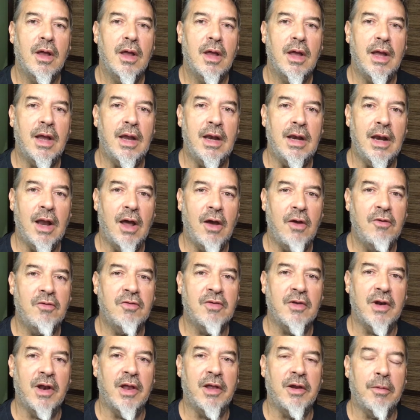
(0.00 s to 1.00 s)
He
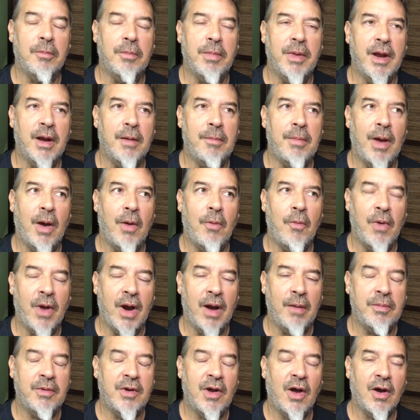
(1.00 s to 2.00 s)
knows a little bit about what
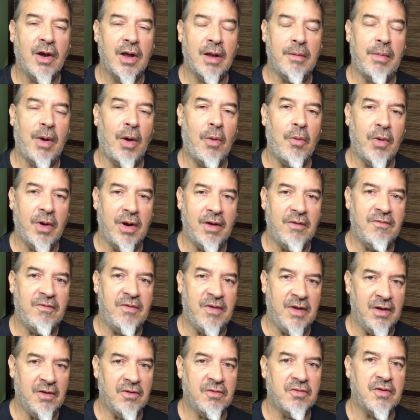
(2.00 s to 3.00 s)
I'm talking about, what it
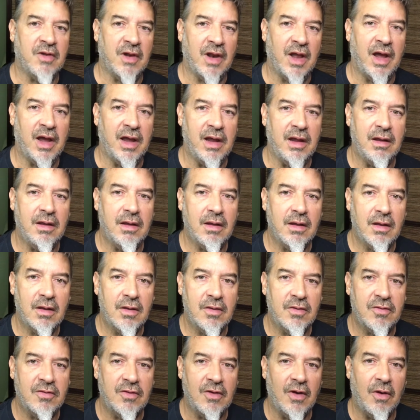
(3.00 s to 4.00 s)
feels like.
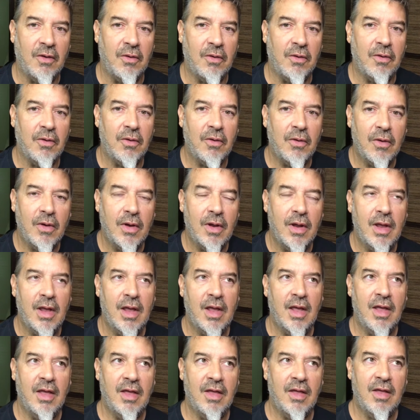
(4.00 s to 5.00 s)
So
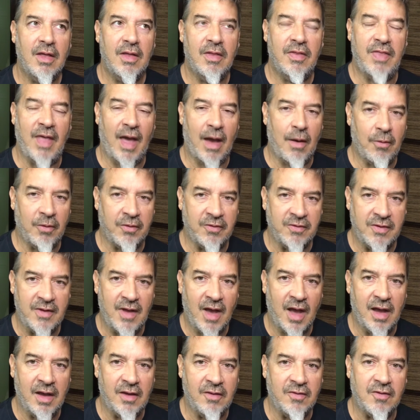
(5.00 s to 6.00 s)
that was
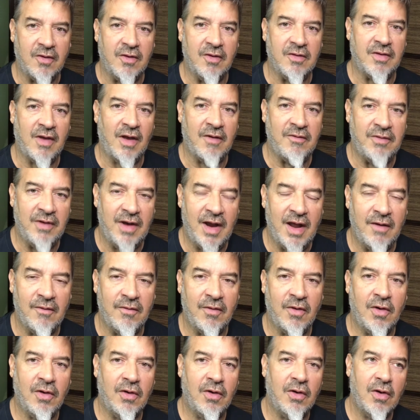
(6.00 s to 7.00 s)
nice because I've
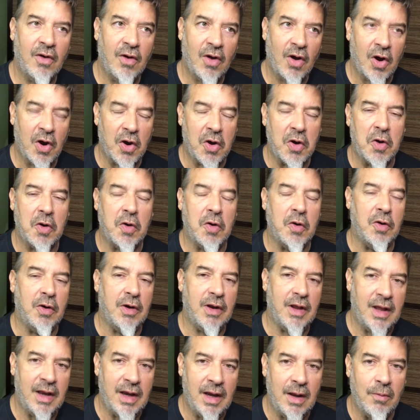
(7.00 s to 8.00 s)
never heard
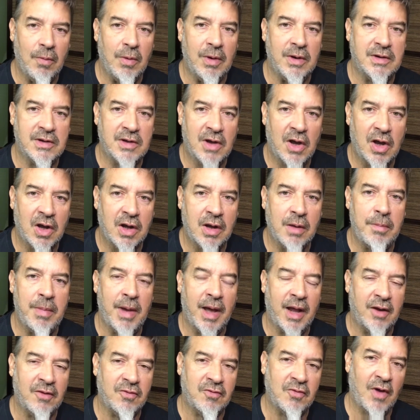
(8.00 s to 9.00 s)
anyone talk
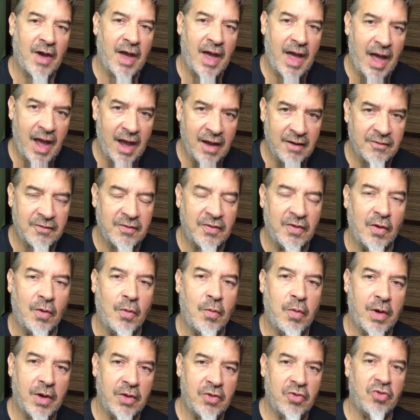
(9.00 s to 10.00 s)
about it, so I asked the
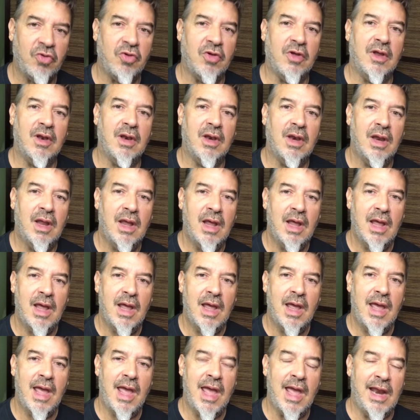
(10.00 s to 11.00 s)
question,
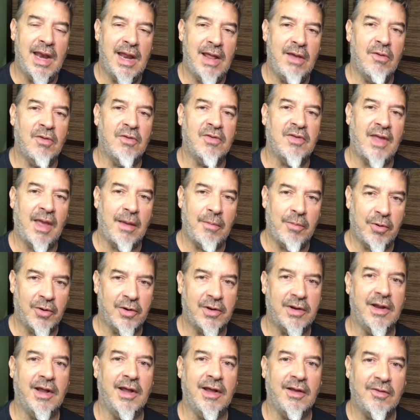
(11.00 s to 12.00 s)
and he was able
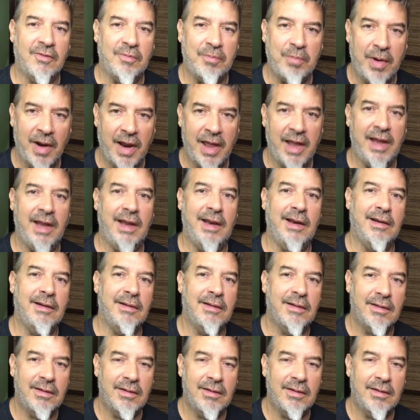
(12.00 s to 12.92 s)
to explain